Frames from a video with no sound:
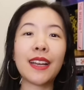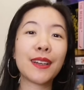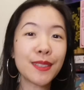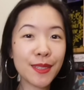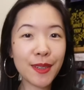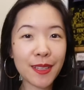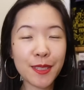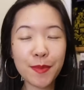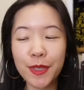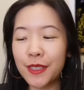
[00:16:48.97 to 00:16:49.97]
I also got
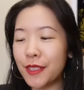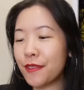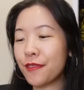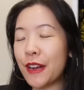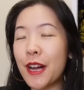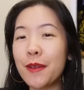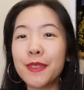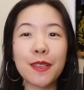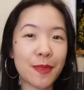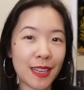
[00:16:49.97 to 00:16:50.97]
some books from
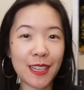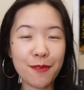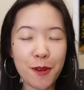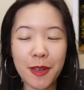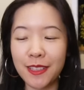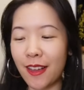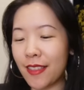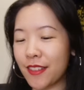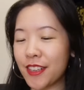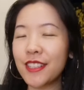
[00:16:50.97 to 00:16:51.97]
some indie romance
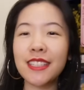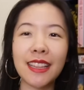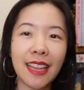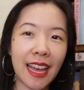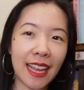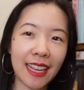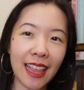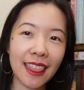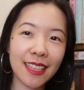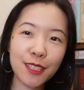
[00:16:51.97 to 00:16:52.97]
authors, like
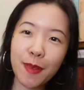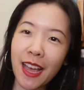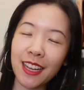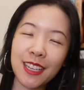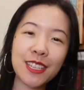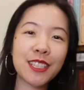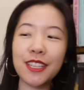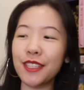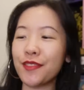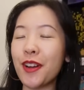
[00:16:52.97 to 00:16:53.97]
this package
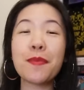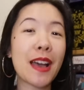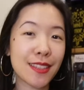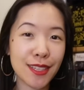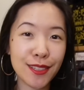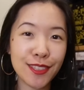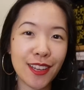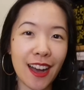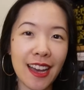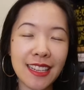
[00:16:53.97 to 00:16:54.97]
is from S.L.
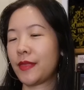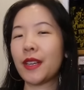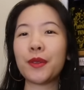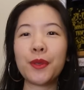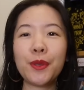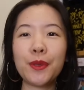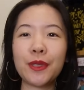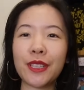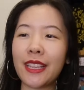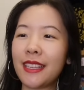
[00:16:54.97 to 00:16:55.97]
Scott. Ooh,
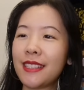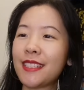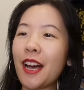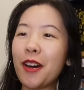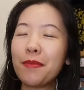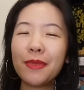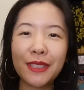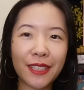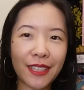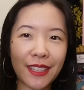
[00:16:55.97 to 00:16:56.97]
look at this
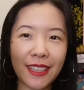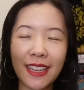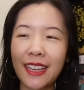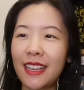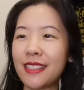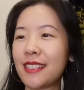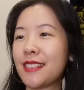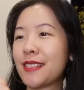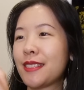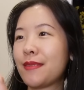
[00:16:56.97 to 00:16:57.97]
tumbler. It's
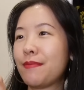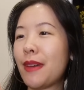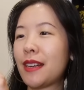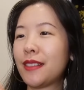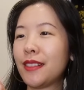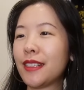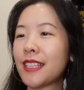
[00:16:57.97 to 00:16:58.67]
this metal